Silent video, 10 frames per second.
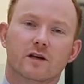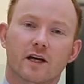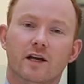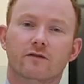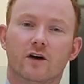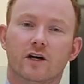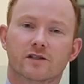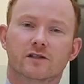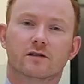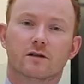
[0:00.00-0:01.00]

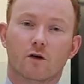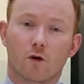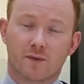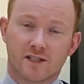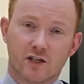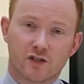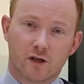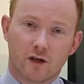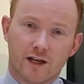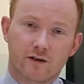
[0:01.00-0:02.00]
inverse or
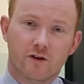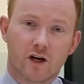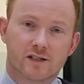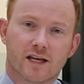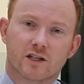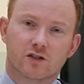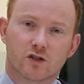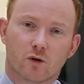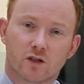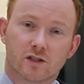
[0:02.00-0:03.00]
potential inverse head and
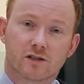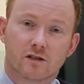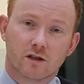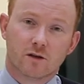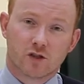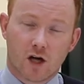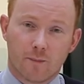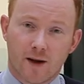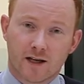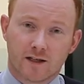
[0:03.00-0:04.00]
shoulders chart
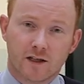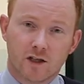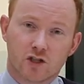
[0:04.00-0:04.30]
pattern.